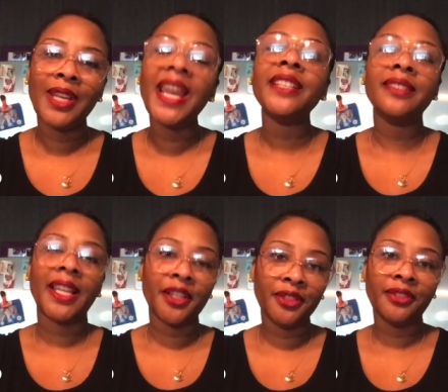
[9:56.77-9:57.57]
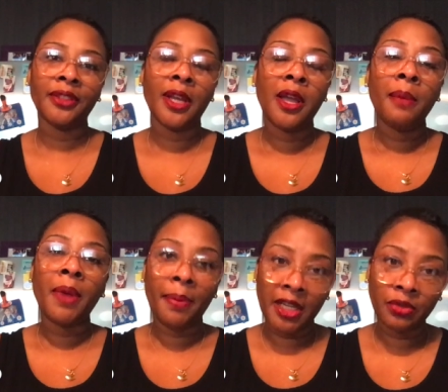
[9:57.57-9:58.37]
Naysayers,
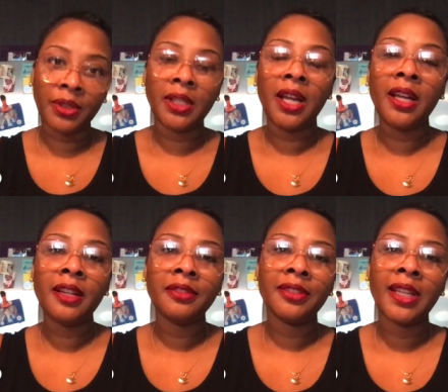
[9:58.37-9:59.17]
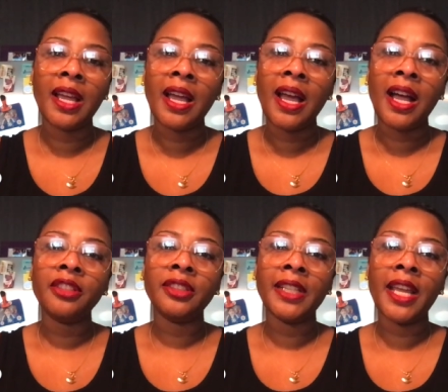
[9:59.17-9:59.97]
my Patreon loves,
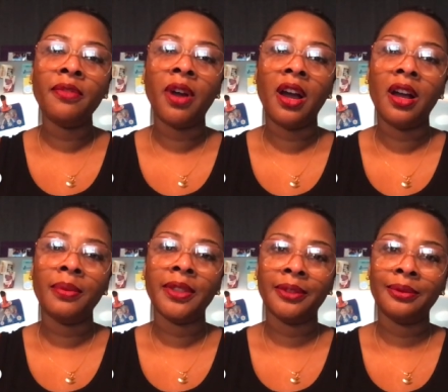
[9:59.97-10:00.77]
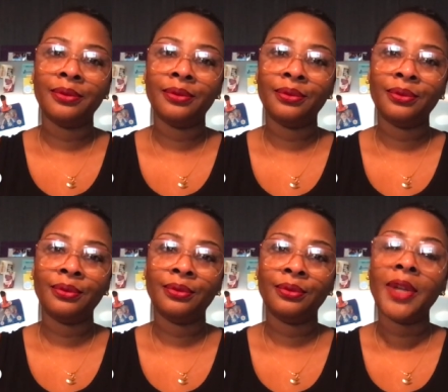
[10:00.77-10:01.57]
House and Nay Rob.
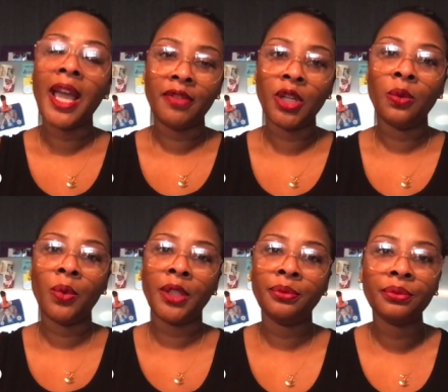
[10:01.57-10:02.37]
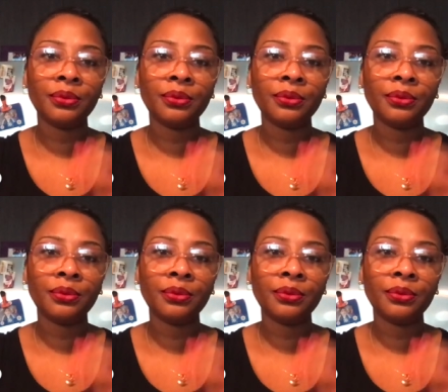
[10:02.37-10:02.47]
Have a good one.